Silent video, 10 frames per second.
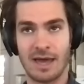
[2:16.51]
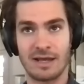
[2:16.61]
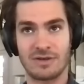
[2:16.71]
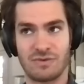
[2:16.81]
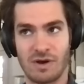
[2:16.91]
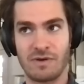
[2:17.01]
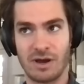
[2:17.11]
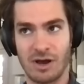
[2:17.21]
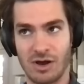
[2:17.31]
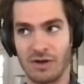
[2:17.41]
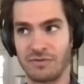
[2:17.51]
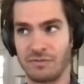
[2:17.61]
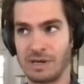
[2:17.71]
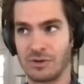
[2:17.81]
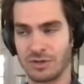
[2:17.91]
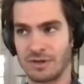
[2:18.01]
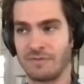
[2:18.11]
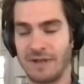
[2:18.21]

and it's very very hard for me not to.